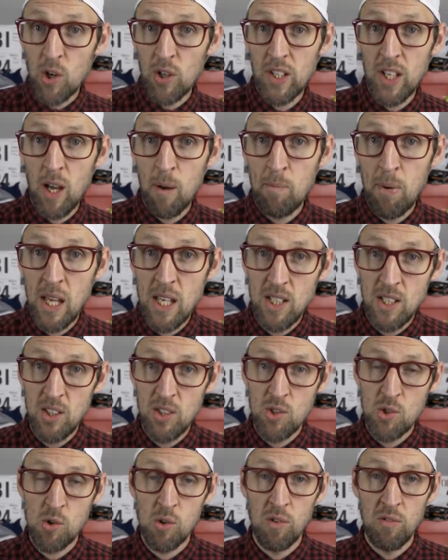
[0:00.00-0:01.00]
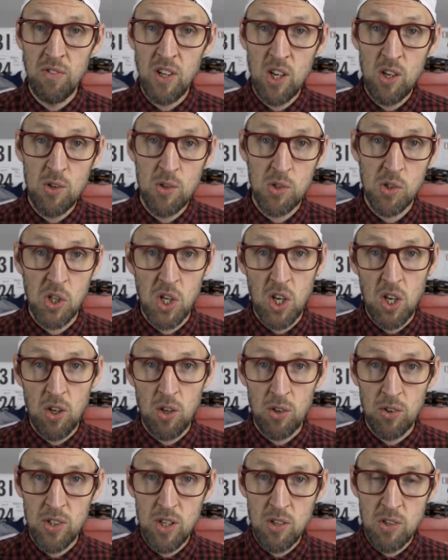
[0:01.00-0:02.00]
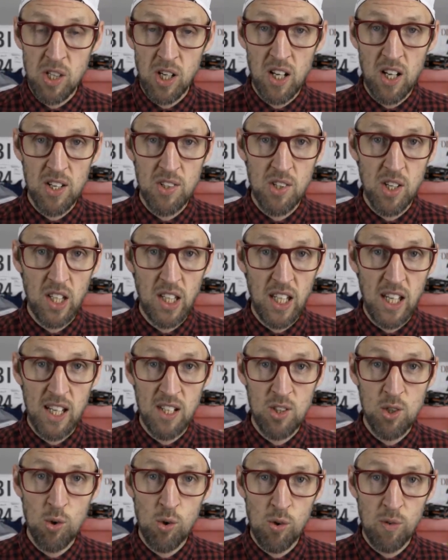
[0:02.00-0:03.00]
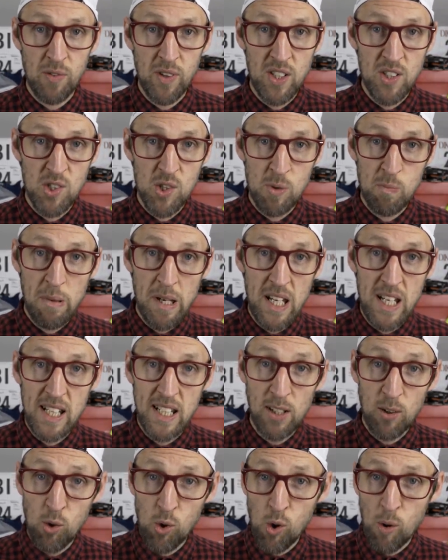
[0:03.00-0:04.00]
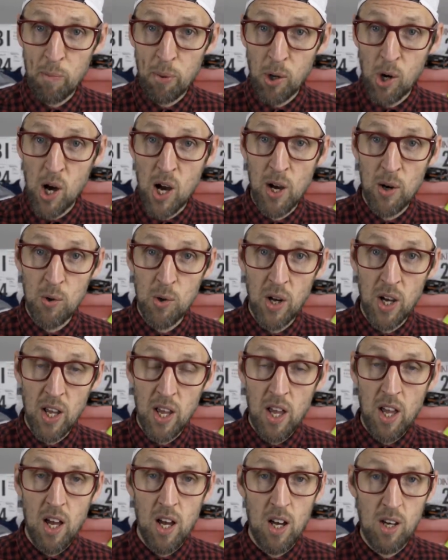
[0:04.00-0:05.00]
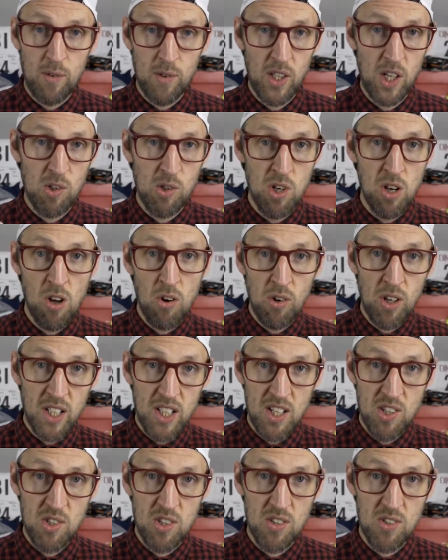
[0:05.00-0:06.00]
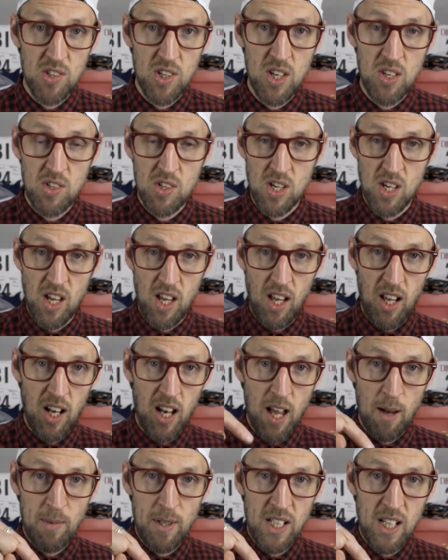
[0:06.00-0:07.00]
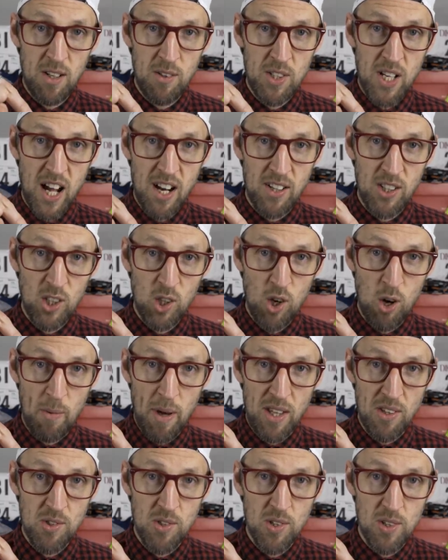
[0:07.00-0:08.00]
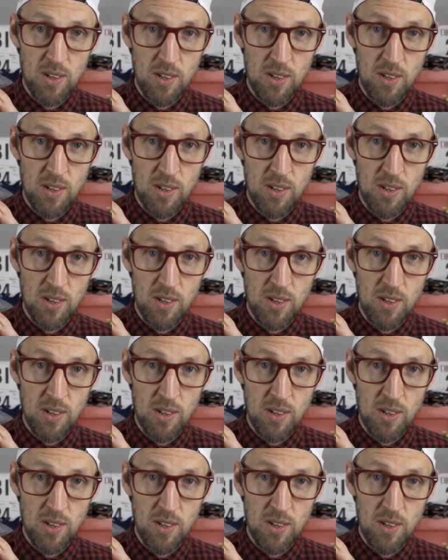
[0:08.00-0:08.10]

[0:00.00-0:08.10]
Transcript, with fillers: got any opinions or views on utilising the Endorphin Speed or Pro over those longer distances, let me know down in the comments.